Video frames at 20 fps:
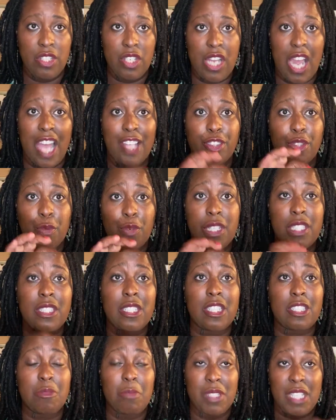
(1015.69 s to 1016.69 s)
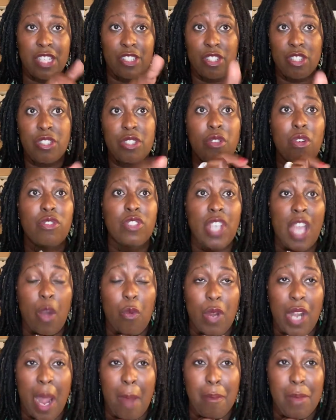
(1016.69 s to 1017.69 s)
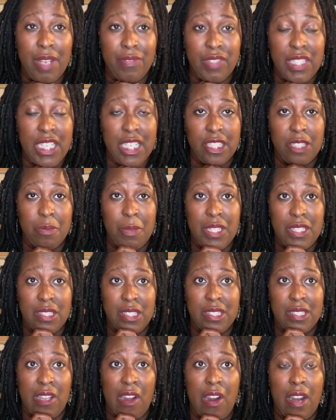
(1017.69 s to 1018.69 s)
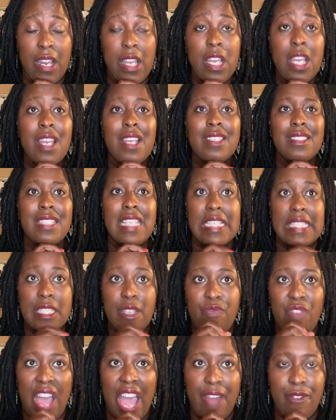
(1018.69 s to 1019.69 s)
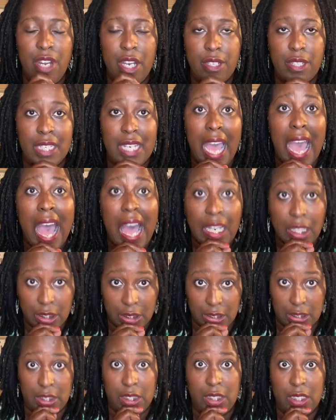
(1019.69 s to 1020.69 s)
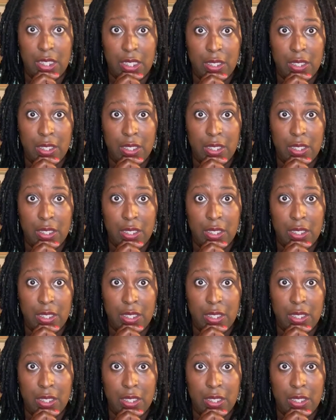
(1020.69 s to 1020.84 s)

You got 3 to 6 months. I just told y'all what our monthly expenses are. $6,500.